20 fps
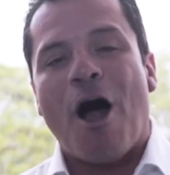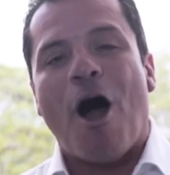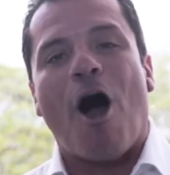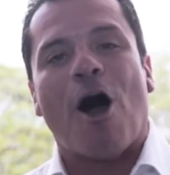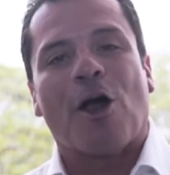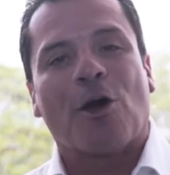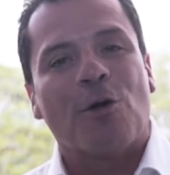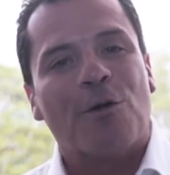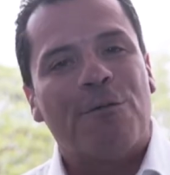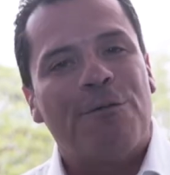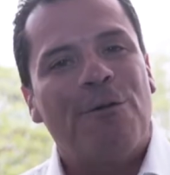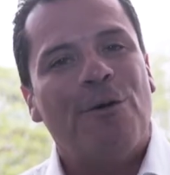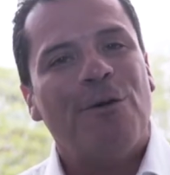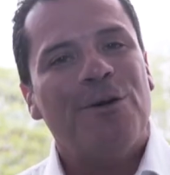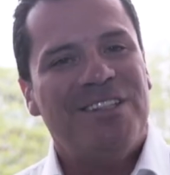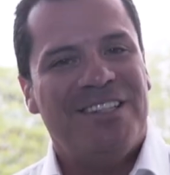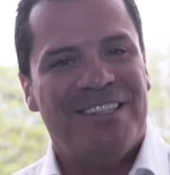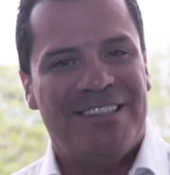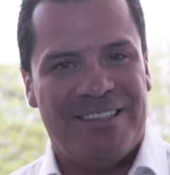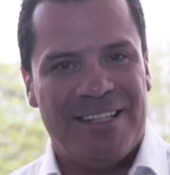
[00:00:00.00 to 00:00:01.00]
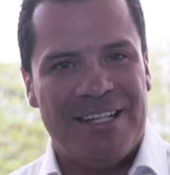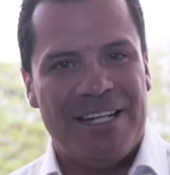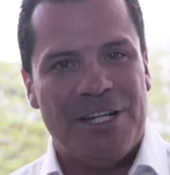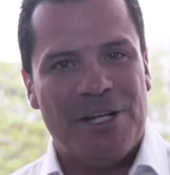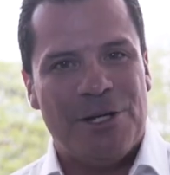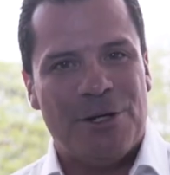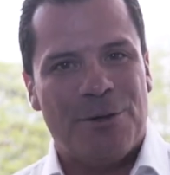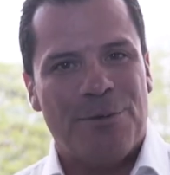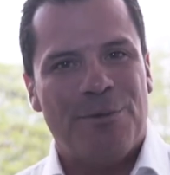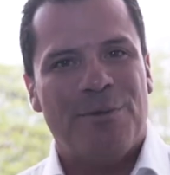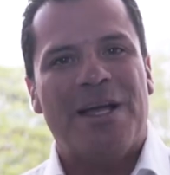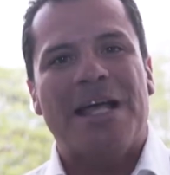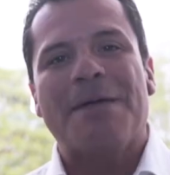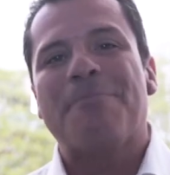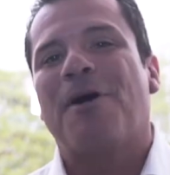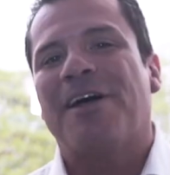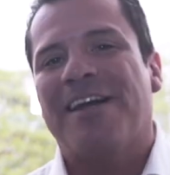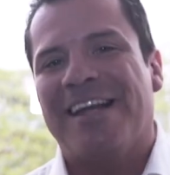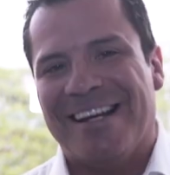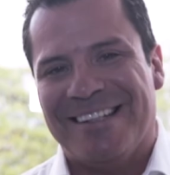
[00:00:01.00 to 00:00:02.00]
I look forward to seeing you in
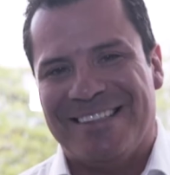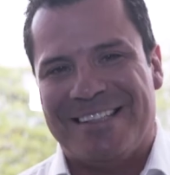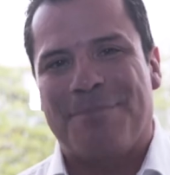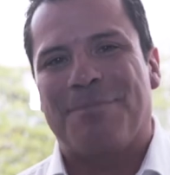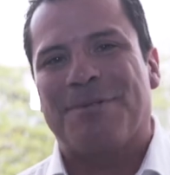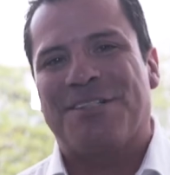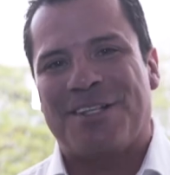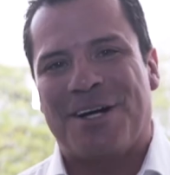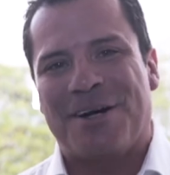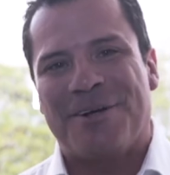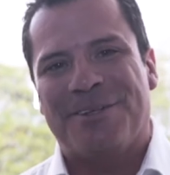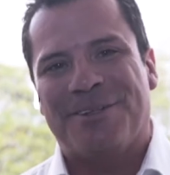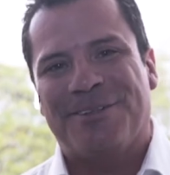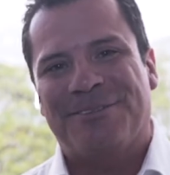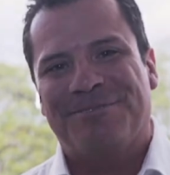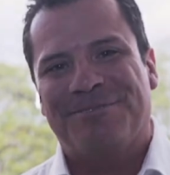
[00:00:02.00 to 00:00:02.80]
my next episode.